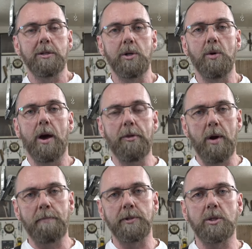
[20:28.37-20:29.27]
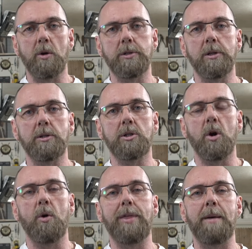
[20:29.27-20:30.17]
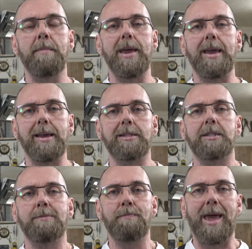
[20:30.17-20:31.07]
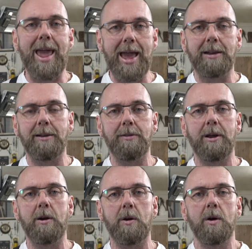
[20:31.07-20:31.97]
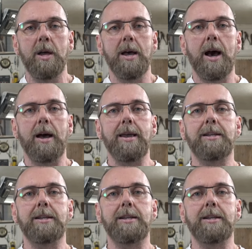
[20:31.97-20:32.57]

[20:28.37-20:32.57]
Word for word: to other episodes of the show that may expand their uh,